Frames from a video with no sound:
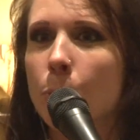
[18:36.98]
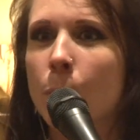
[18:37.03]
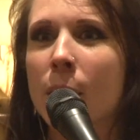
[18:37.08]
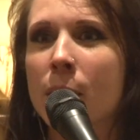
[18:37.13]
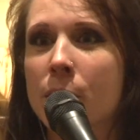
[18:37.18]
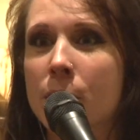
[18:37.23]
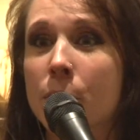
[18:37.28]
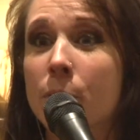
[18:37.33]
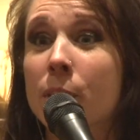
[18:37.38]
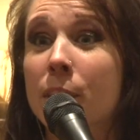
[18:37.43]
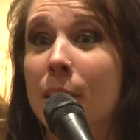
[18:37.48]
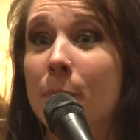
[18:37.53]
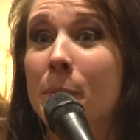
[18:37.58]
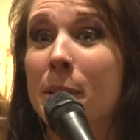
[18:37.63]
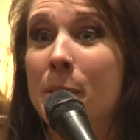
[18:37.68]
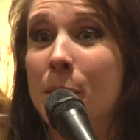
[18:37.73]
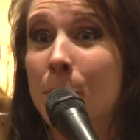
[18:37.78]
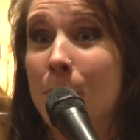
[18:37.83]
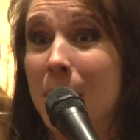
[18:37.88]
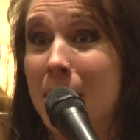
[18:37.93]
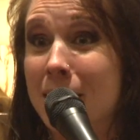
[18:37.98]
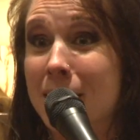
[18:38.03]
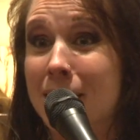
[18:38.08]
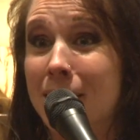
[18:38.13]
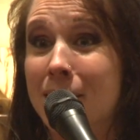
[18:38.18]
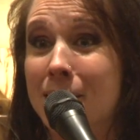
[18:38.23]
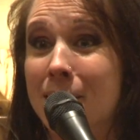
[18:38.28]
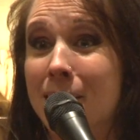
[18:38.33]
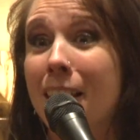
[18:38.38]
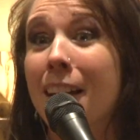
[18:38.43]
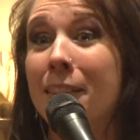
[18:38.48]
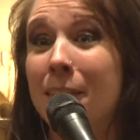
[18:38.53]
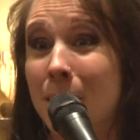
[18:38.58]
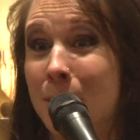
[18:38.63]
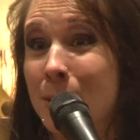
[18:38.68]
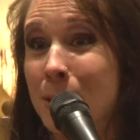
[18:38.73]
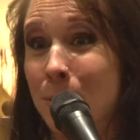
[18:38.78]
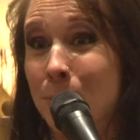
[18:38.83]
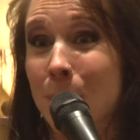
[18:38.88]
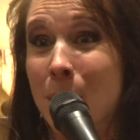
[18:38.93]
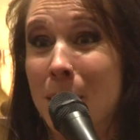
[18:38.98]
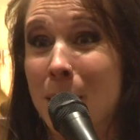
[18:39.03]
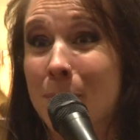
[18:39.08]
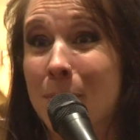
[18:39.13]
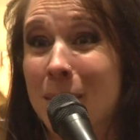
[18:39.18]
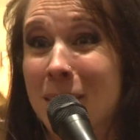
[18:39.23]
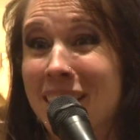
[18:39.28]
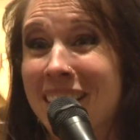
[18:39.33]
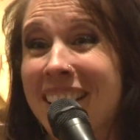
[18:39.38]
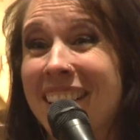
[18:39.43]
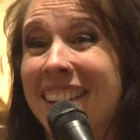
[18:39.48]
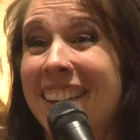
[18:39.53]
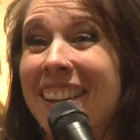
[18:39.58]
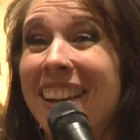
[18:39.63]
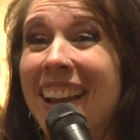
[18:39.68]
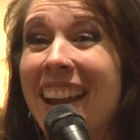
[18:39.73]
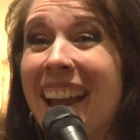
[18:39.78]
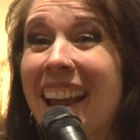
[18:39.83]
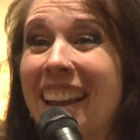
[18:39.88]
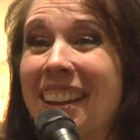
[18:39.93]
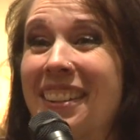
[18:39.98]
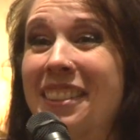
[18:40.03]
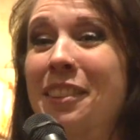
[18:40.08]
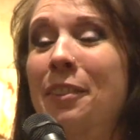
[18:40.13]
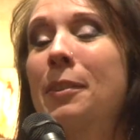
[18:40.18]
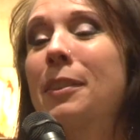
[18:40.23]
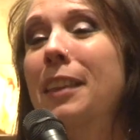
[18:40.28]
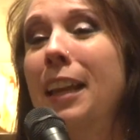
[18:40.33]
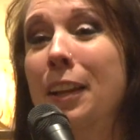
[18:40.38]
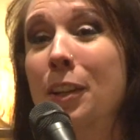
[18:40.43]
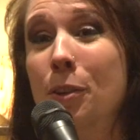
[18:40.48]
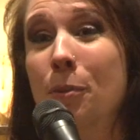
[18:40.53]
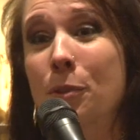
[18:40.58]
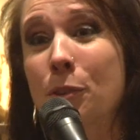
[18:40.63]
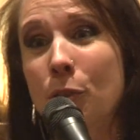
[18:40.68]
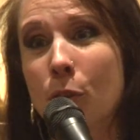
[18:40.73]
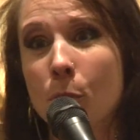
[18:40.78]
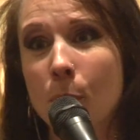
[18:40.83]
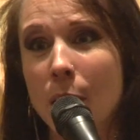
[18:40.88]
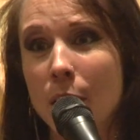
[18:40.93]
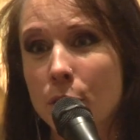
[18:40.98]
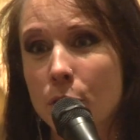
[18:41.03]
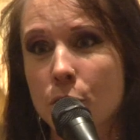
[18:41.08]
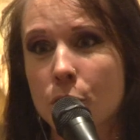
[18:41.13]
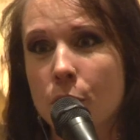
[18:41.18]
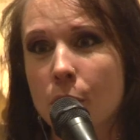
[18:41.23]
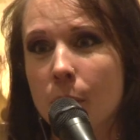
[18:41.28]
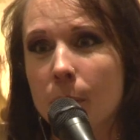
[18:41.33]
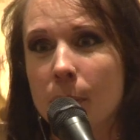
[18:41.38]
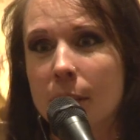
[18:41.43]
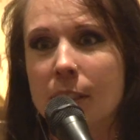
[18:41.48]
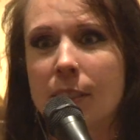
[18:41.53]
when you sent me your message, I thought it was a rib. And so thank you so much, Joe.